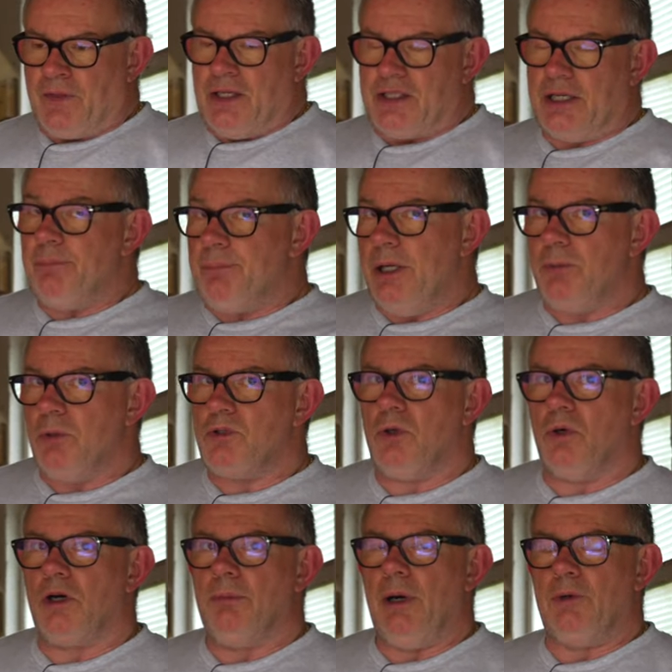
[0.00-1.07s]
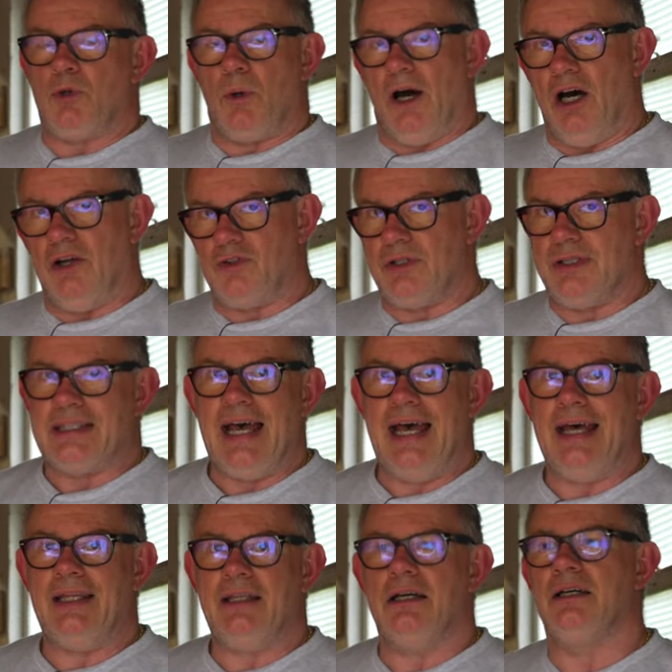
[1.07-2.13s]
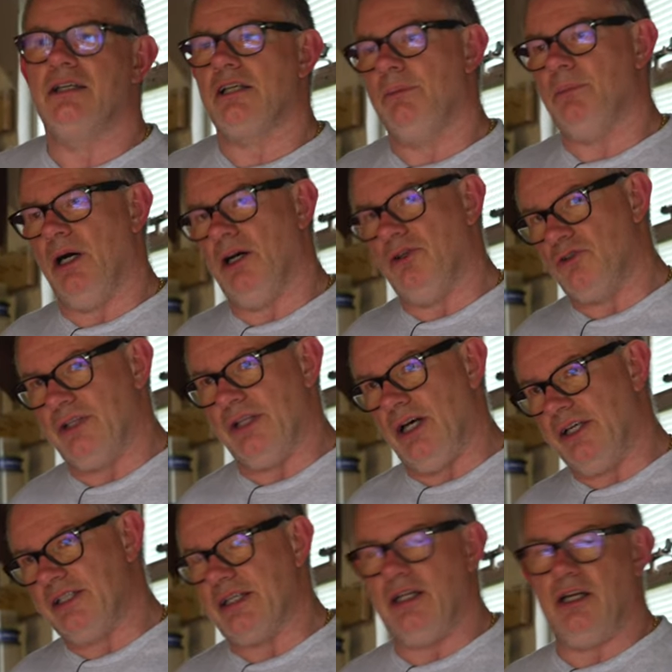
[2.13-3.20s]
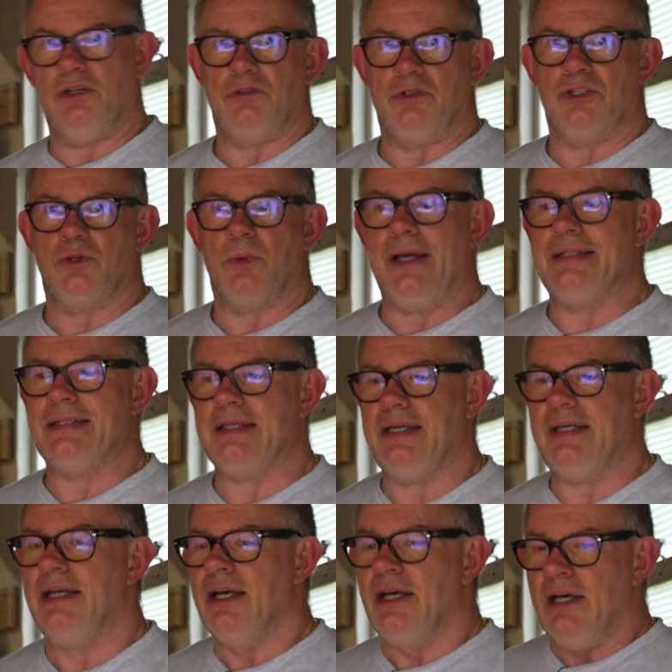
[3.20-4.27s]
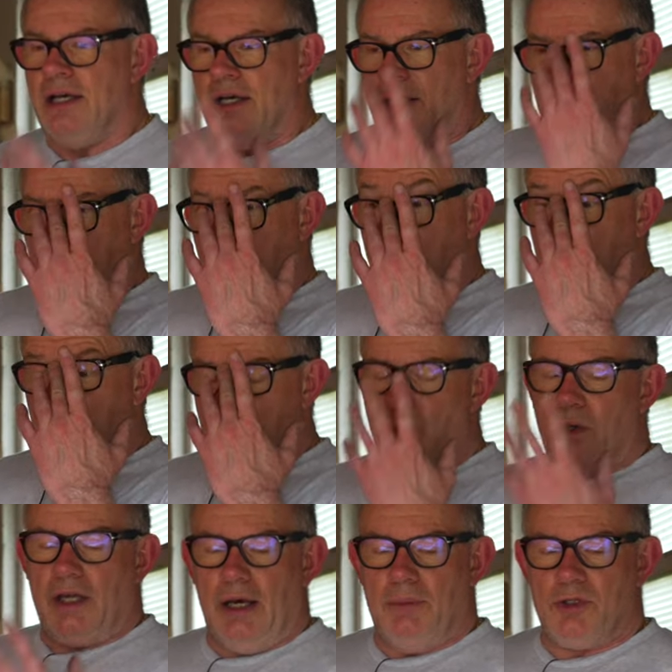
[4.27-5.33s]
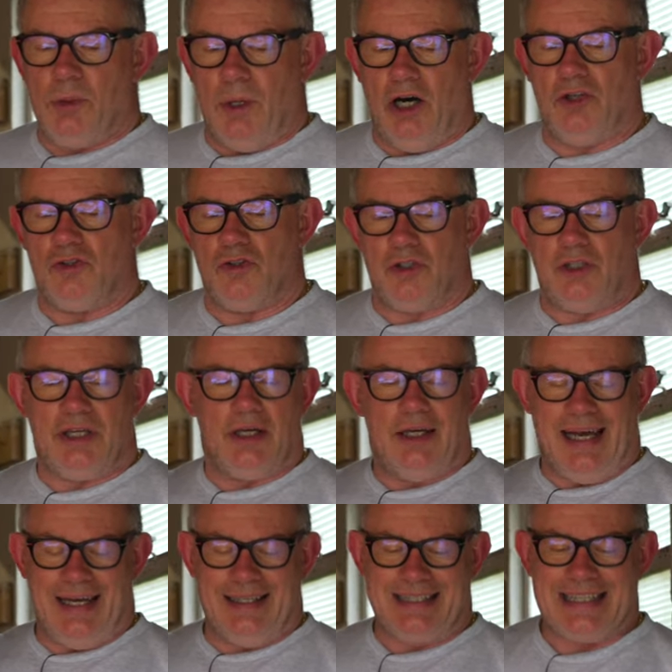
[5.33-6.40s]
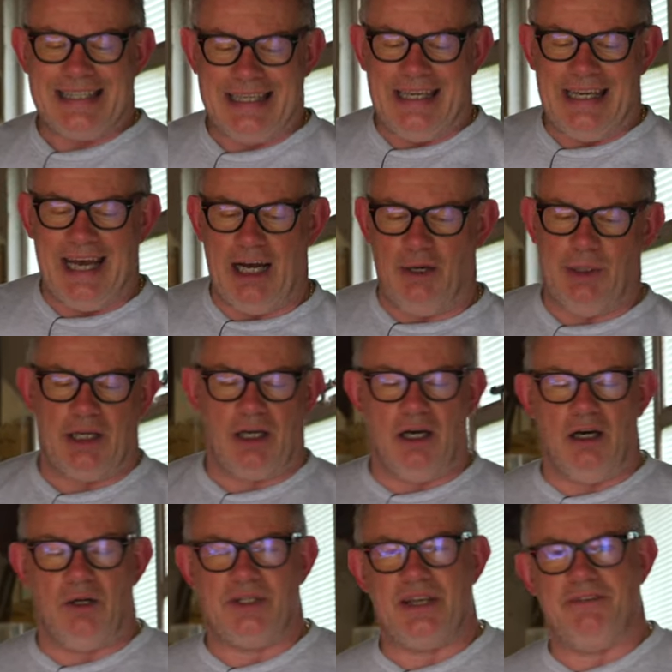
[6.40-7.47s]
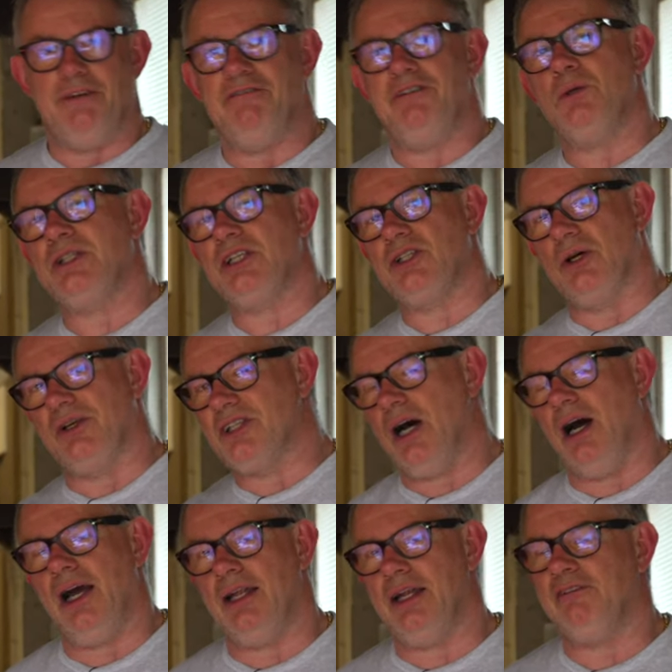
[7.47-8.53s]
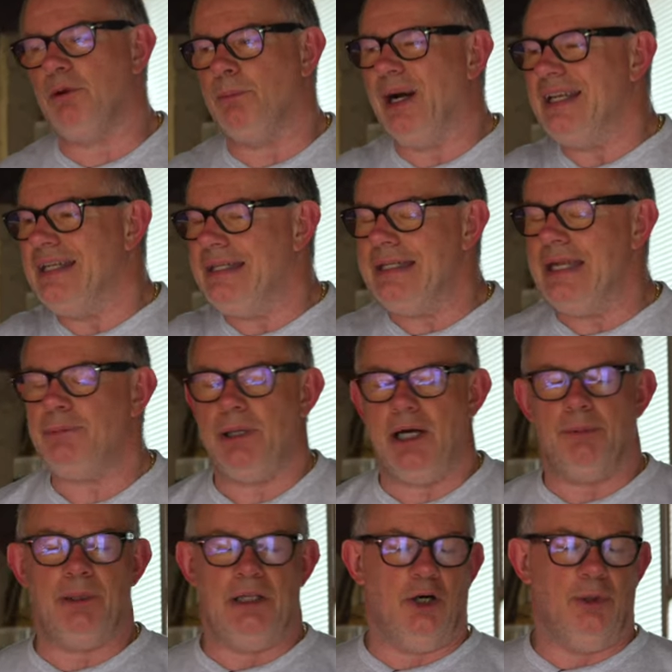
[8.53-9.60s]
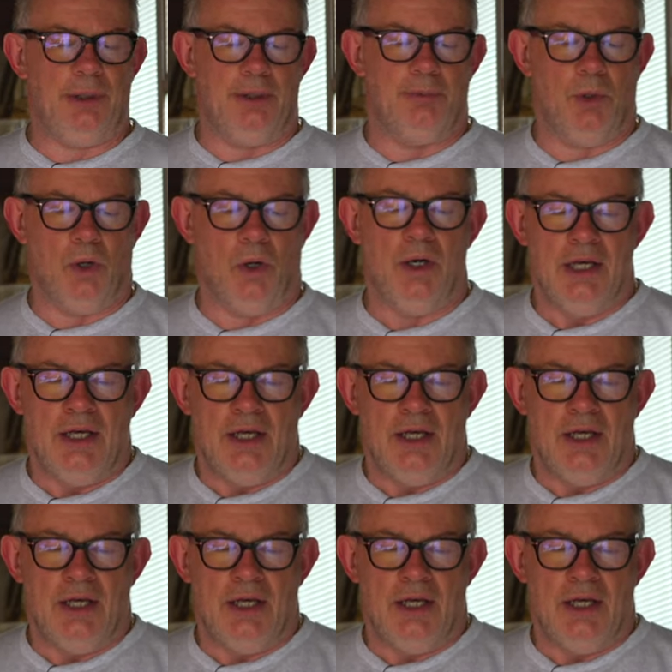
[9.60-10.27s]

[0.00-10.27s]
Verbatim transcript: Some people torque them up to 110, some 190, 120. I'm gonna torque it up to 100 and see how it goes. If it feels it's not tight enough, I might nip it up a little bit more.